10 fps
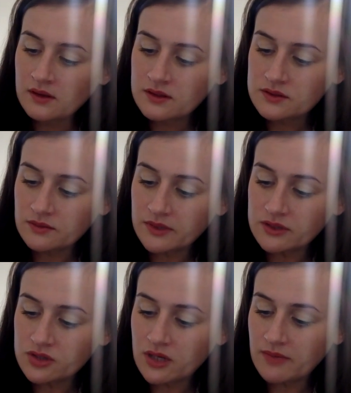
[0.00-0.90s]
So I'm going to
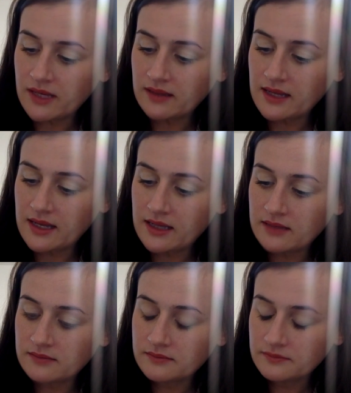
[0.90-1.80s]
draw my
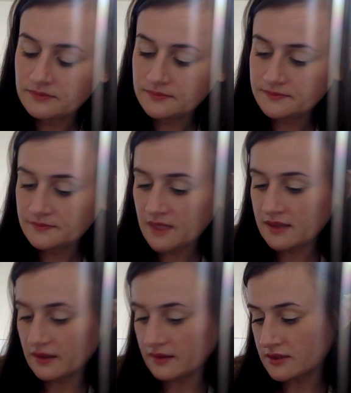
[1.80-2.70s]
line. I
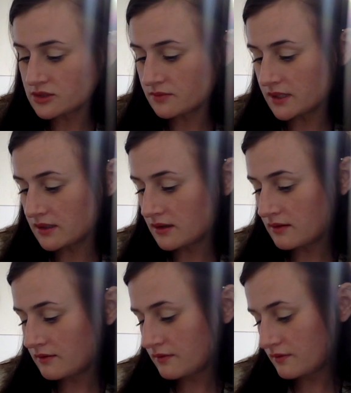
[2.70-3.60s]
think that should be
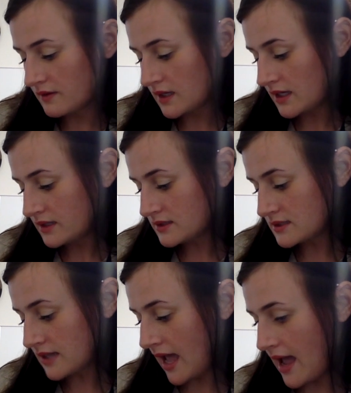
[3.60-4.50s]
enough. It
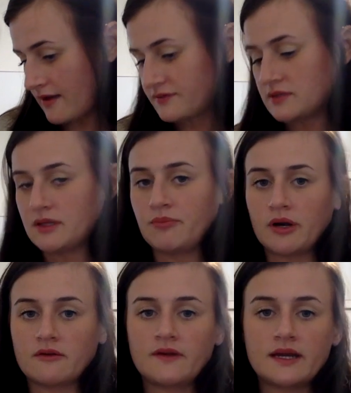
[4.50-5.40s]
doesn't have to be
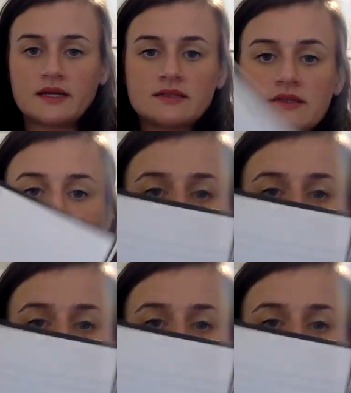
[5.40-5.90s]
perfect.